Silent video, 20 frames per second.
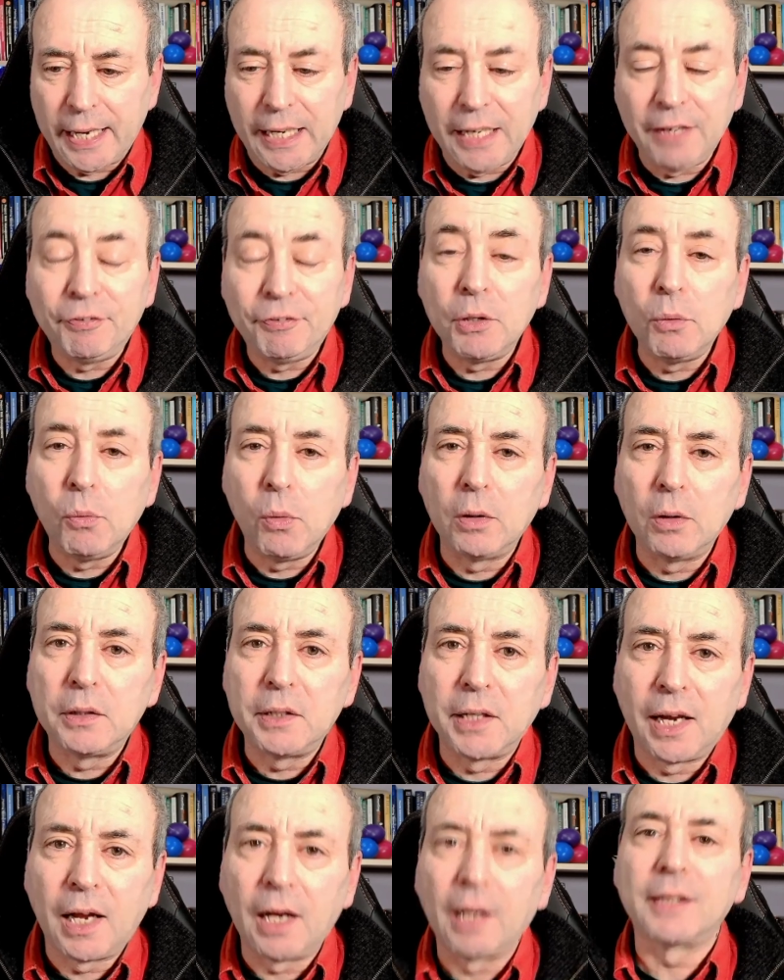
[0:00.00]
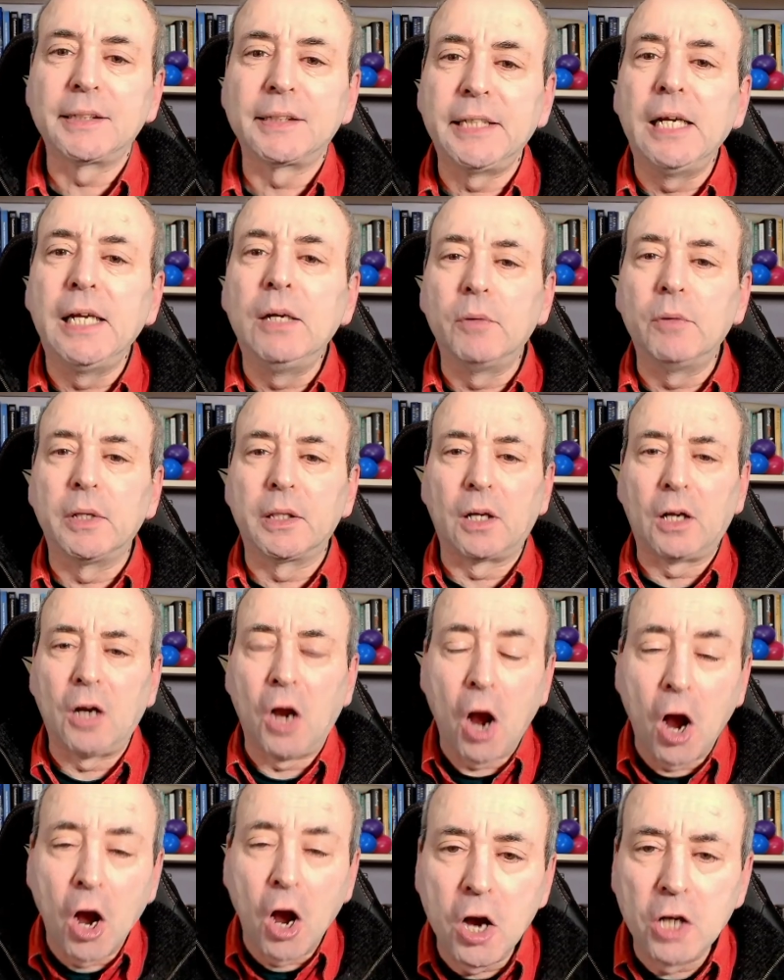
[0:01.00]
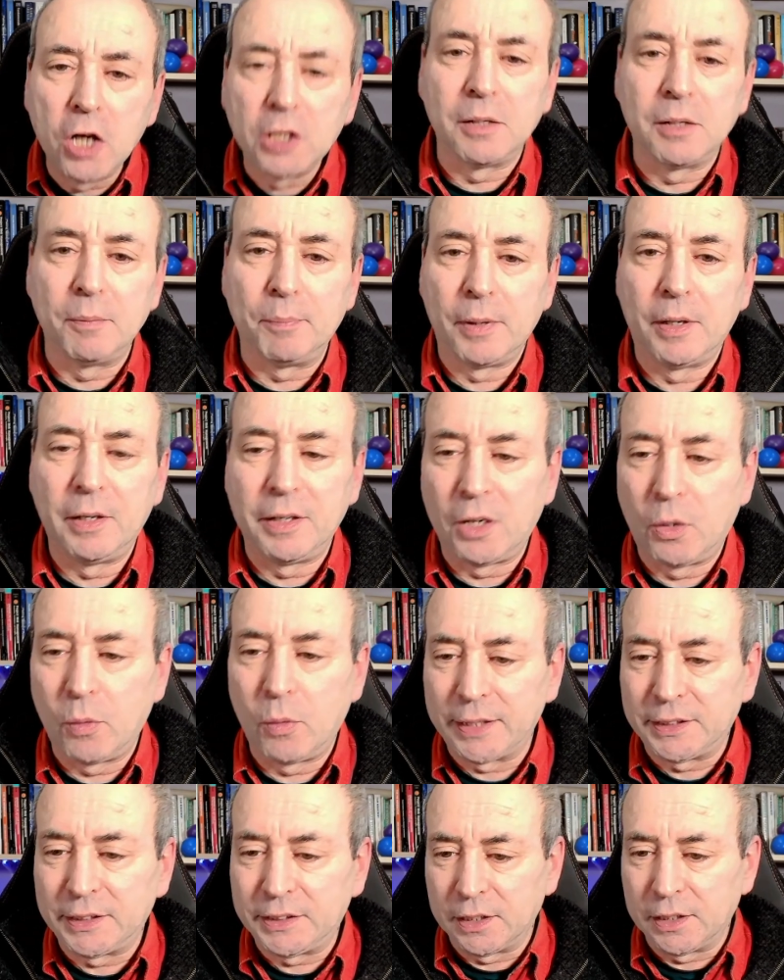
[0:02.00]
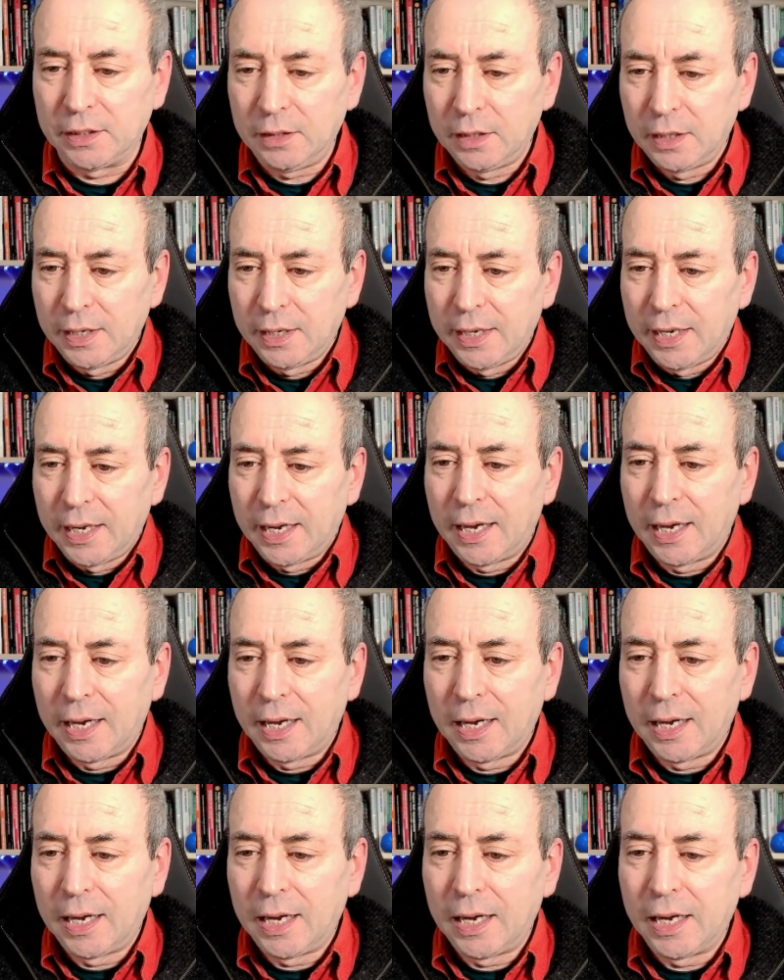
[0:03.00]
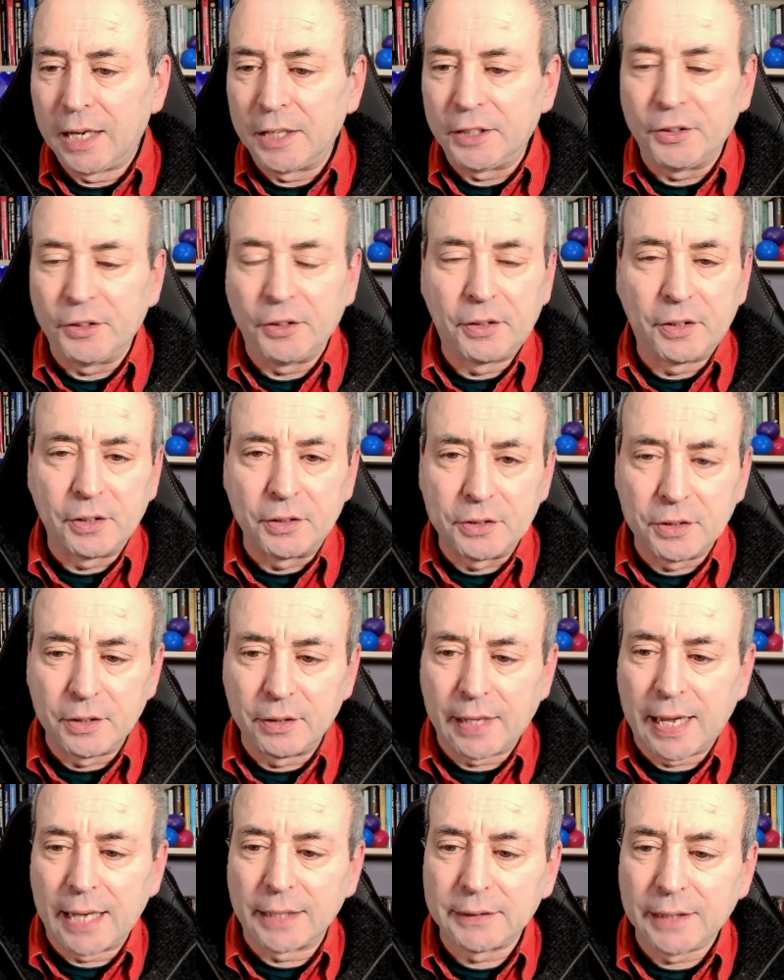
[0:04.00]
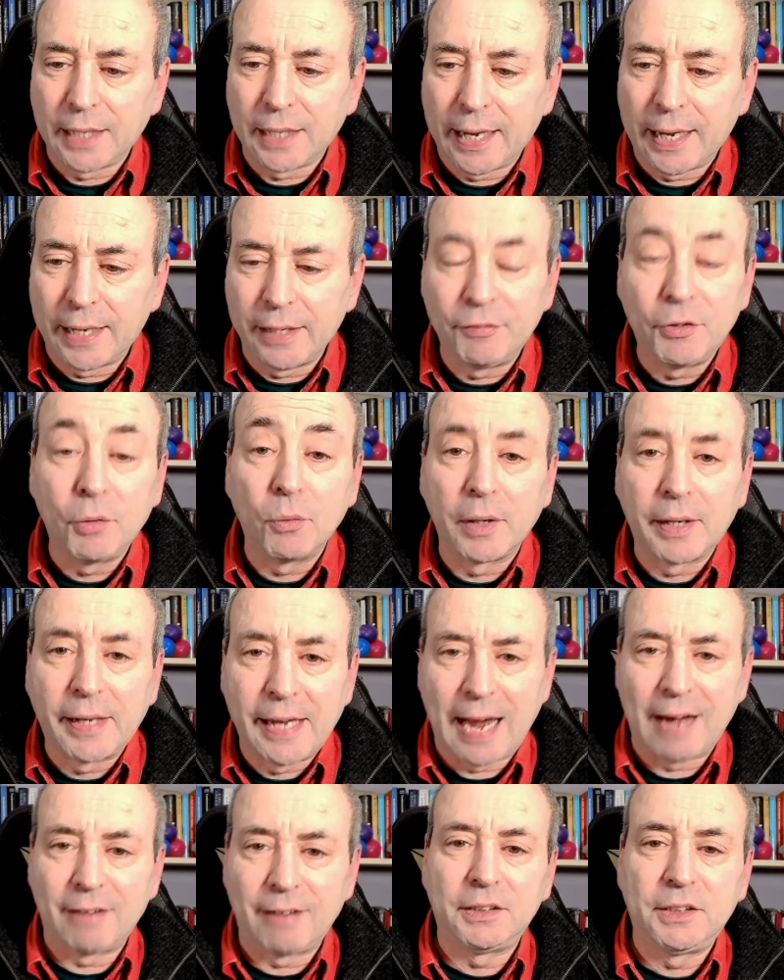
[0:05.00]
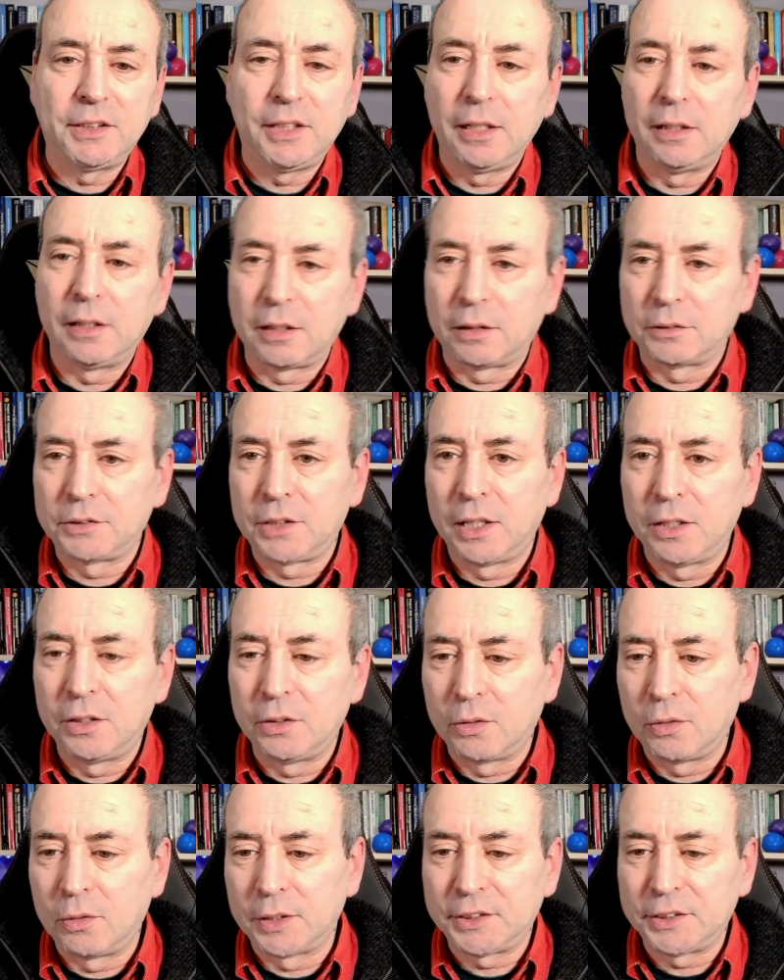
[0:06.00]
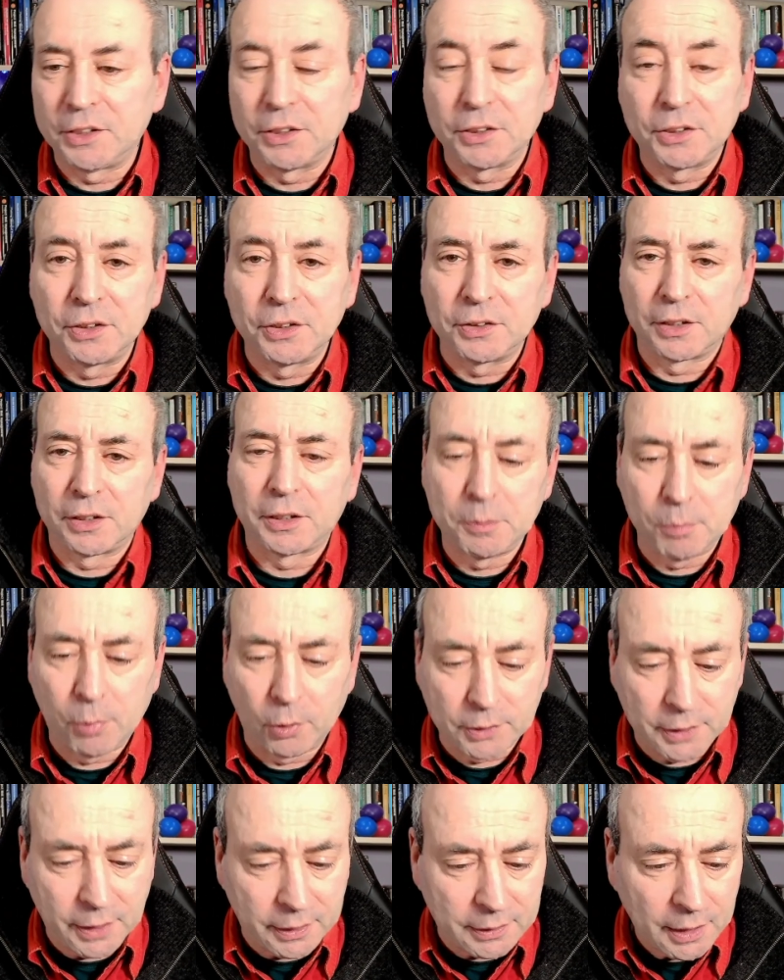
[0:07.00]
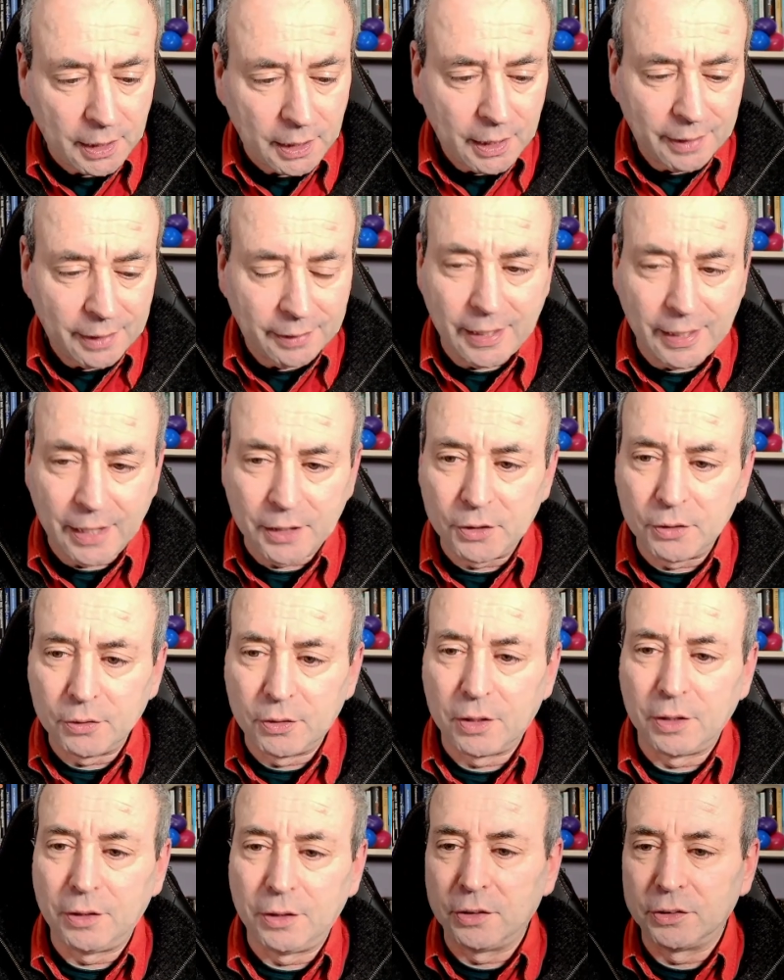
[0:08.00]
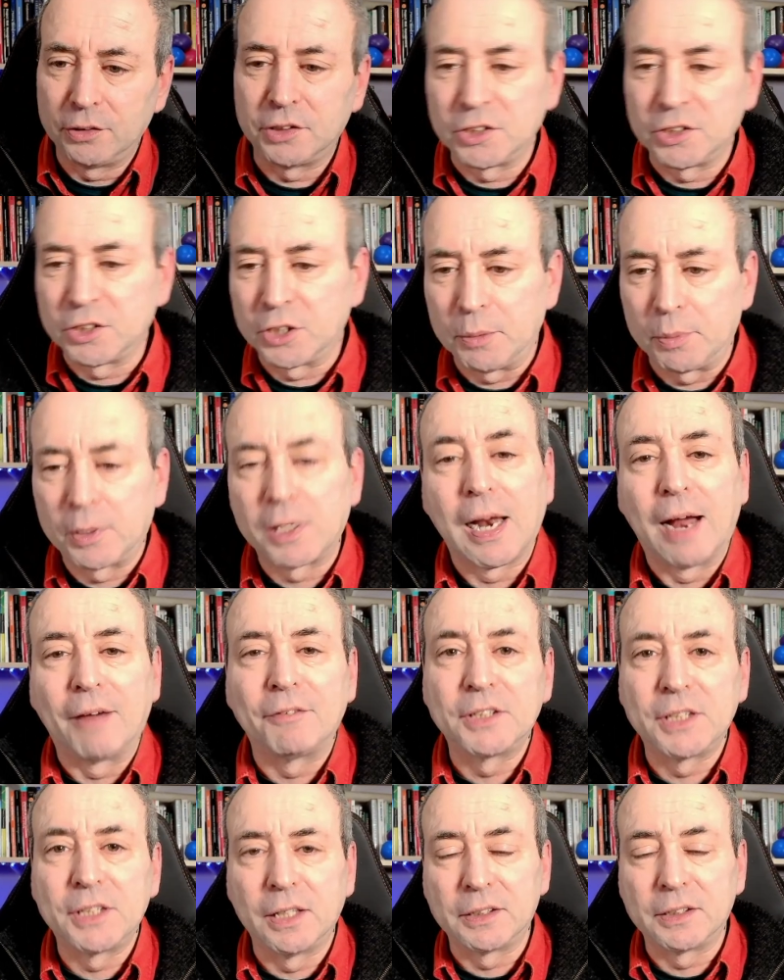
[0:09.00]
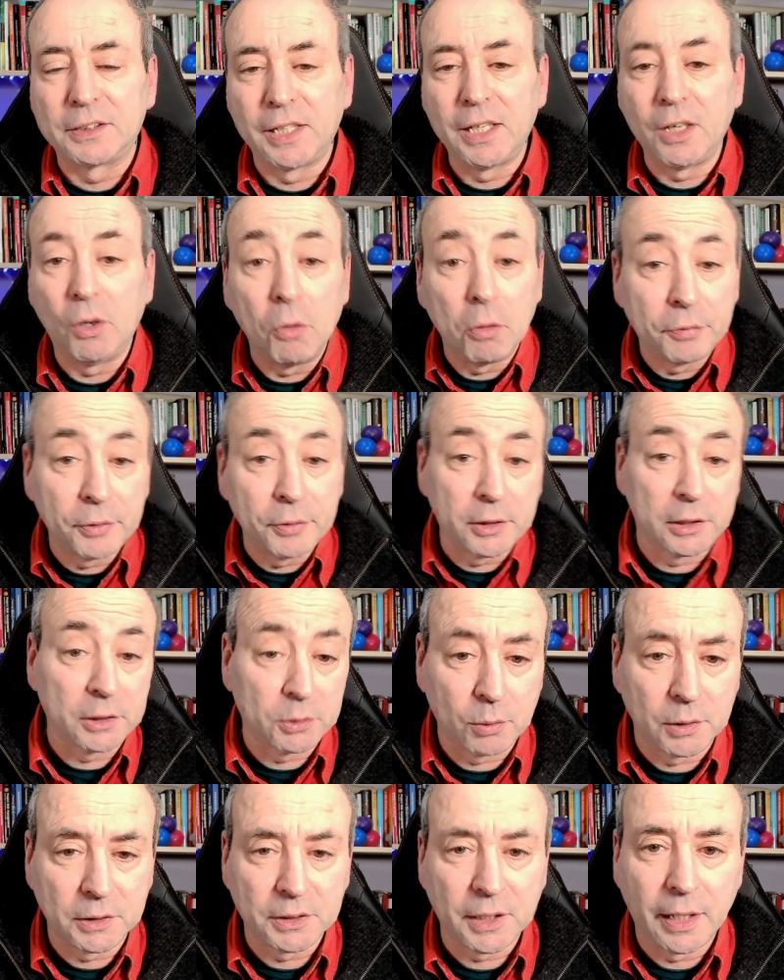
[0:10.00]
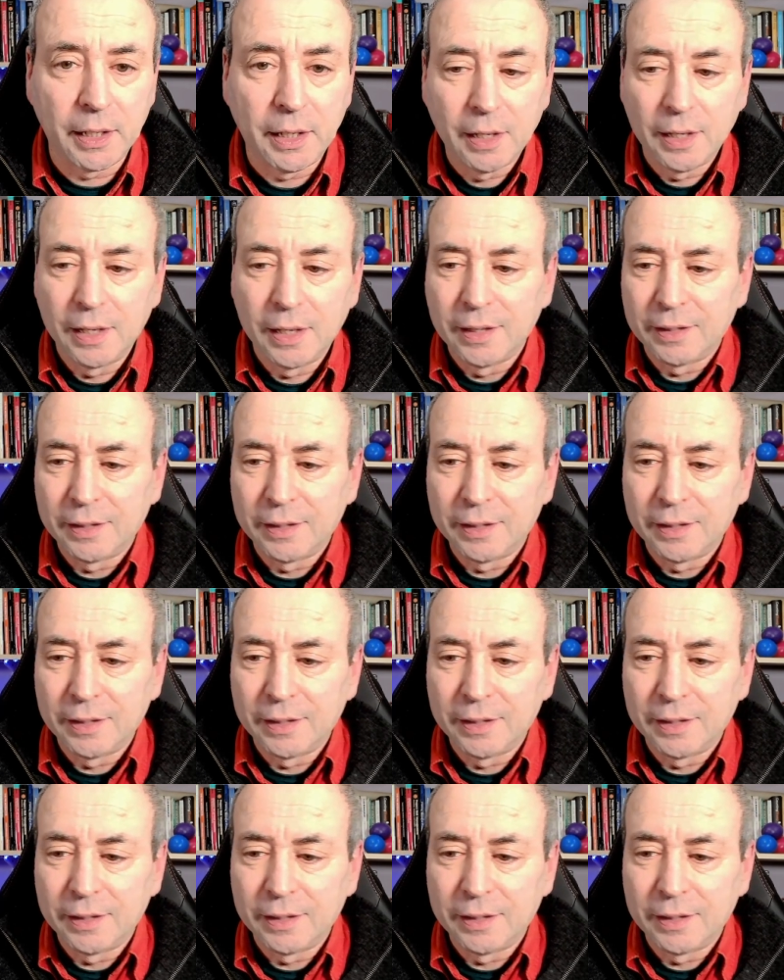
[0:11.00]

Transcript: If you want to cut in with an urgent burning question, you can do that. And if you want to guarantee that I'll take your question as soon as I spot it, then you can use the Super Chat facility. Or if you just want to say